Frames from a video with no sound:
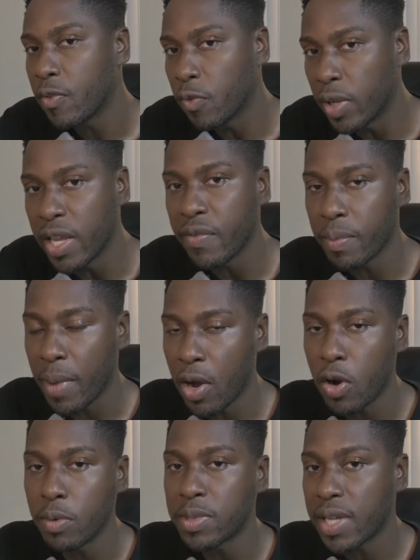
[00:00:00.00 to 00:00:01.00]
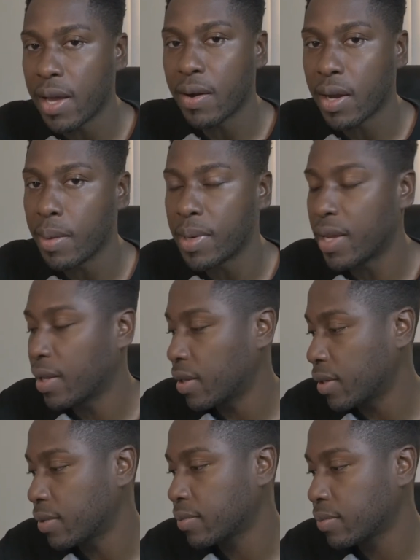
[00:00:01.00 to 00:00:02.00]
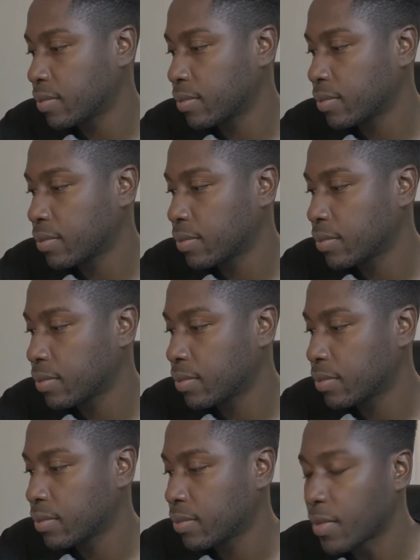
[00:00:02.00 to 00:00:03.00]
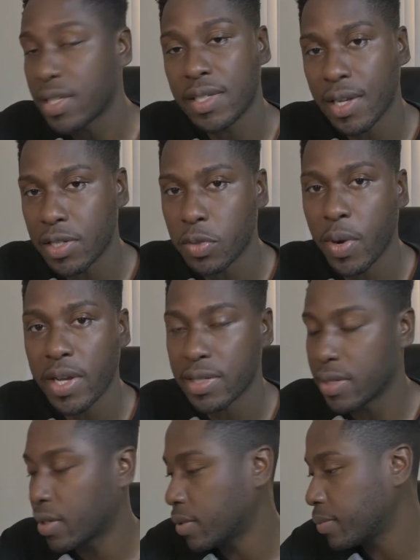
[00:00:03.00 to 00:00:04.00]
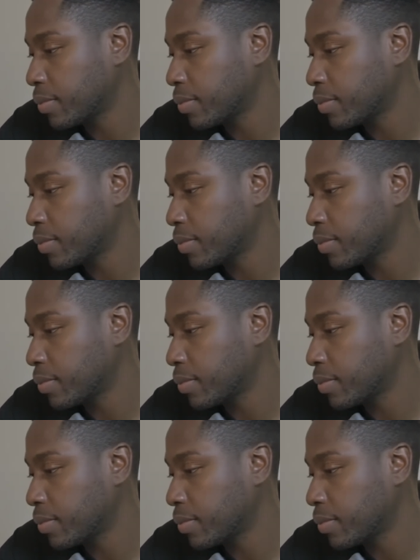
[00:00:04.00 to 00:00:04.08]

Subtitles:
leaving my hometown, coming to LA. Said it twice, nigga.